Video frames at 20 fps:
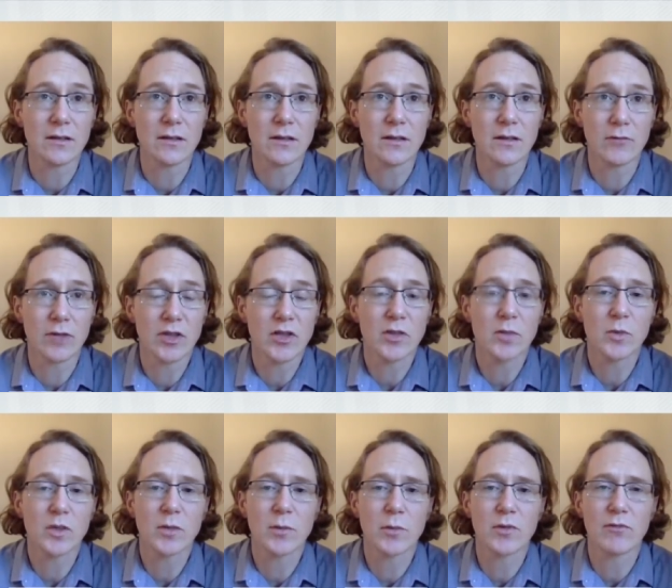uh, Russia
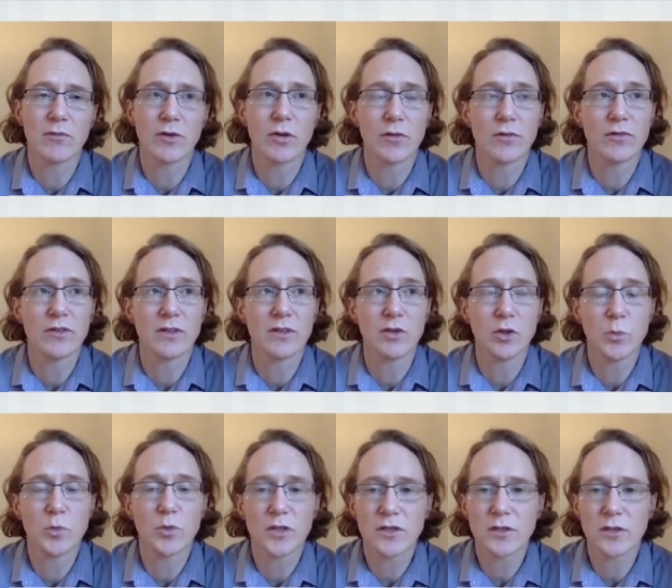becoming involved in numerous